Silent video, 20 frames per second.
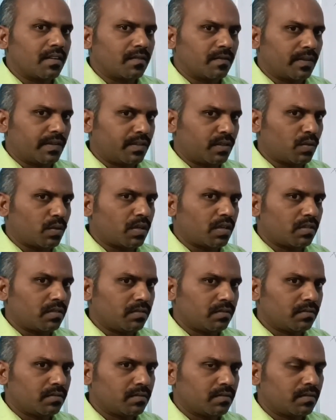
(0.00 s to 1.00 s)
When your
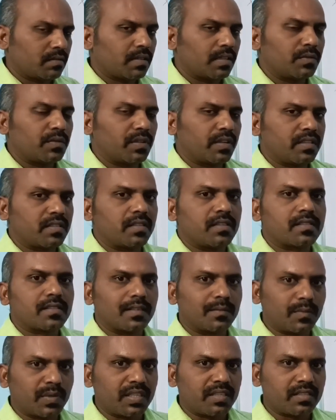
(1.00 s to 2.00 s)
conversation is
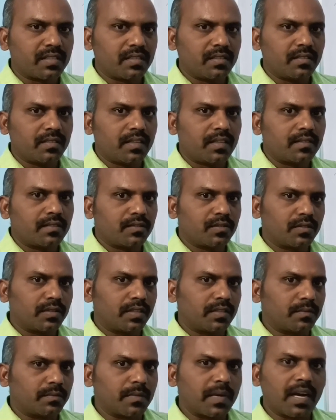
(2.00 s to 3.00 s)
completed and
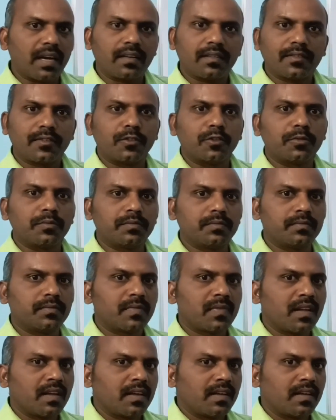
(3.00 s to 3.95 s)
going back home,